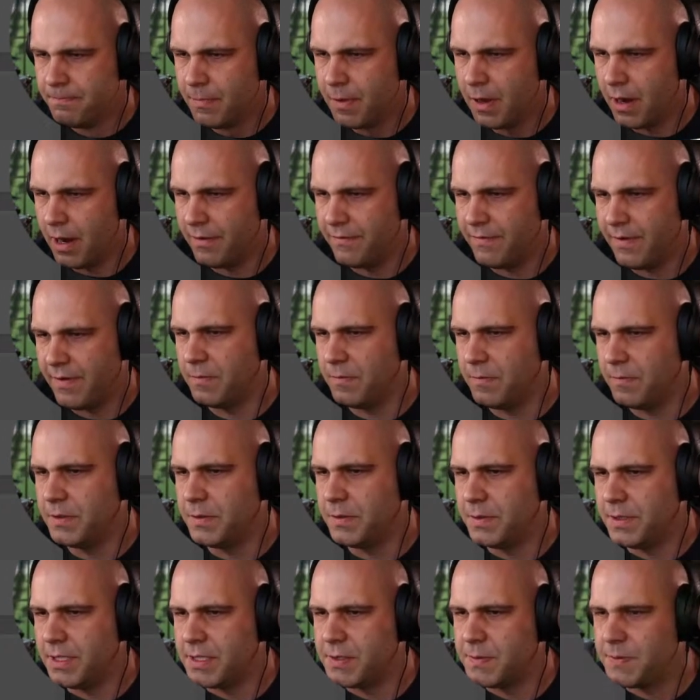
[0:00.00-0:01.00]
All right, fine. We'll
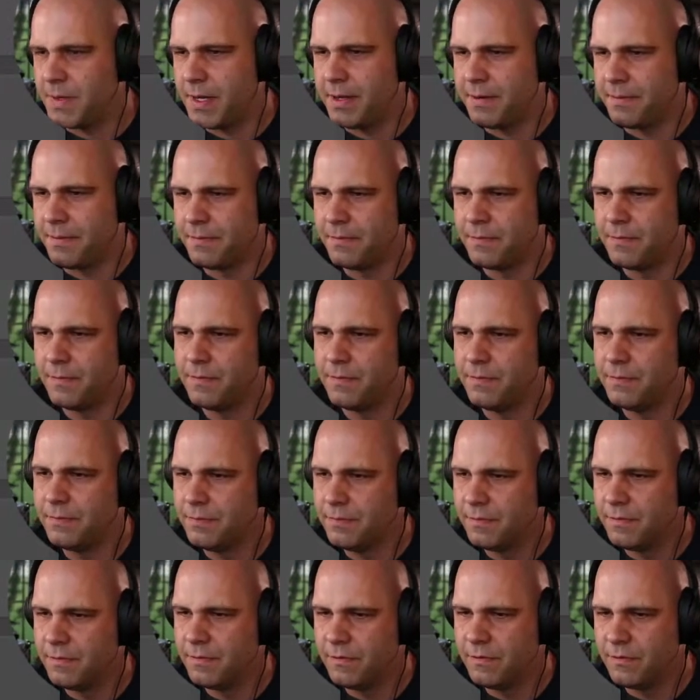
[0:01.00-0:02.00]
do it this way.
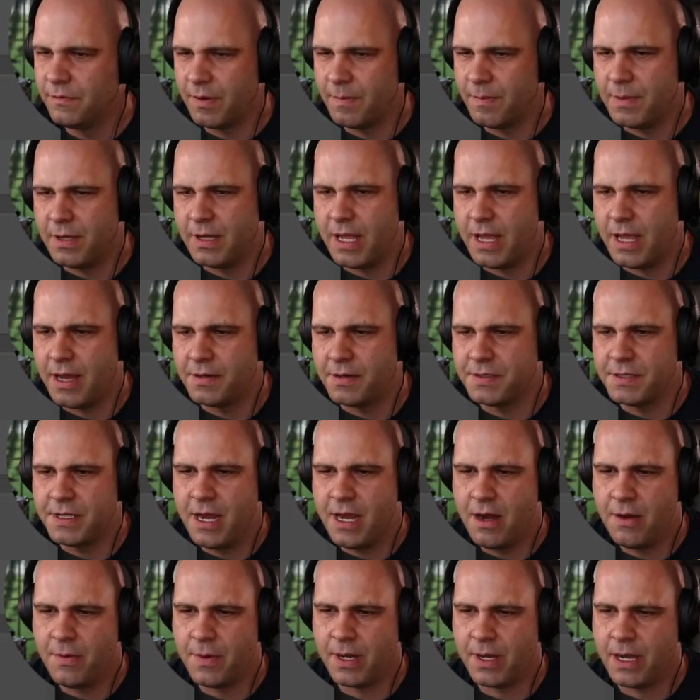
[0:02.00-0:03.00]
From the layers.
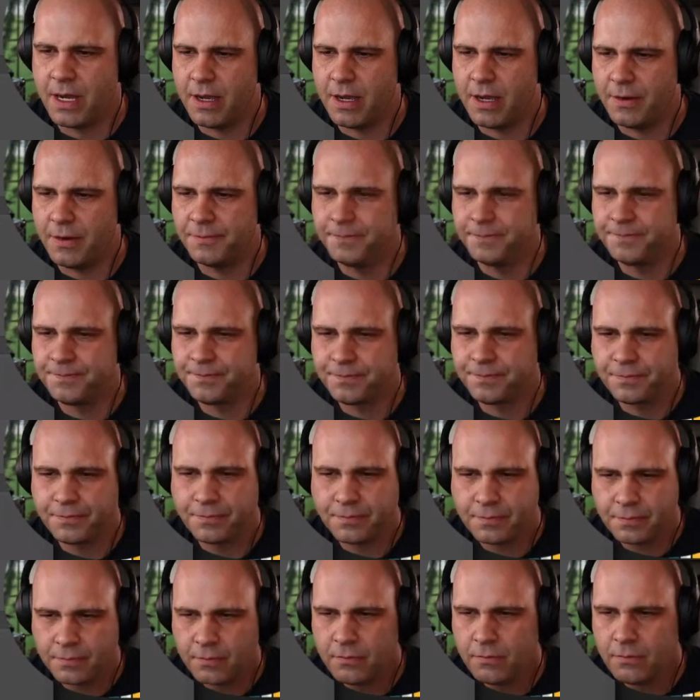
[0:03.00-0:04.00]
There we go.
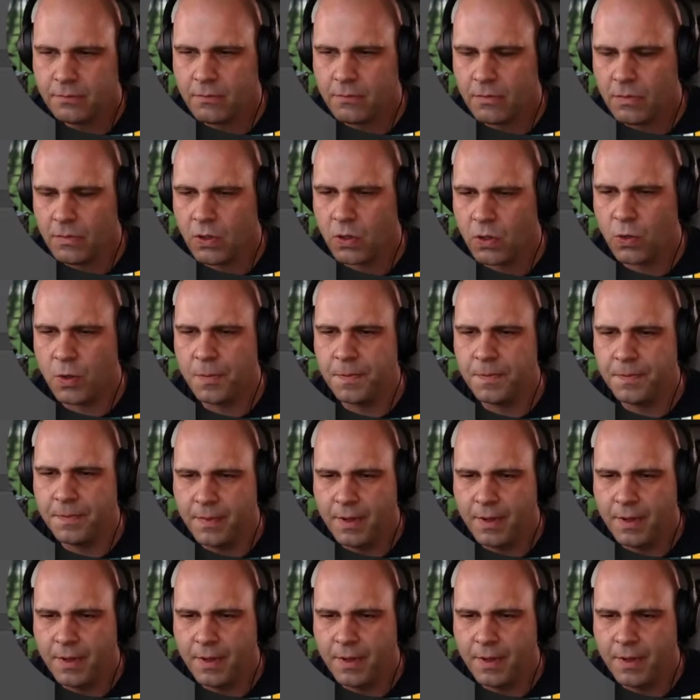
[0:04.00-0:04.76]
Cool.